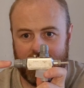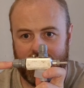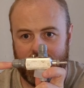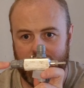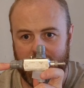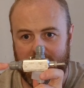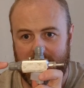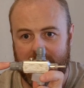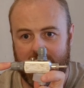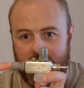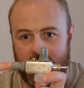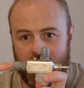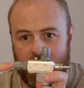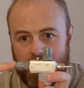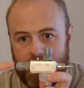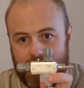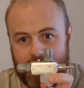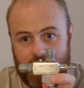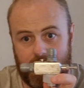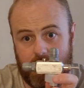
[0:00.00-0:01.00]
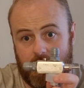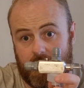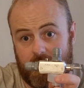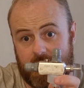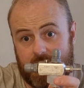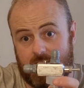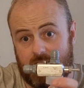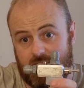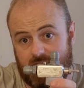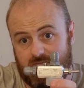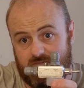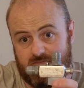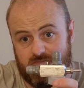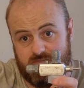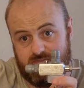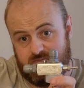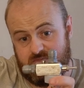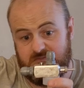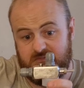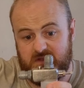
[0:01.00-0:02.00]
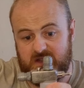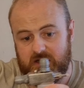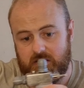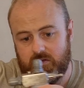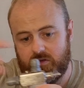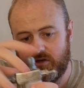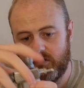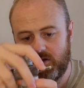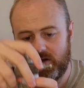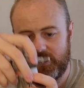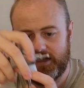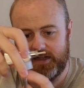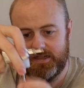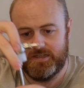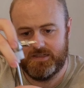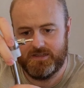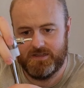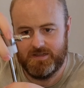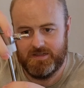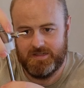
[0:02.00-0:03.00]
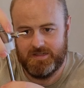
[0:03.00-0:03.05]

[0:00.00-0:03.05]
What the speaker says: from here from your CO2 gas.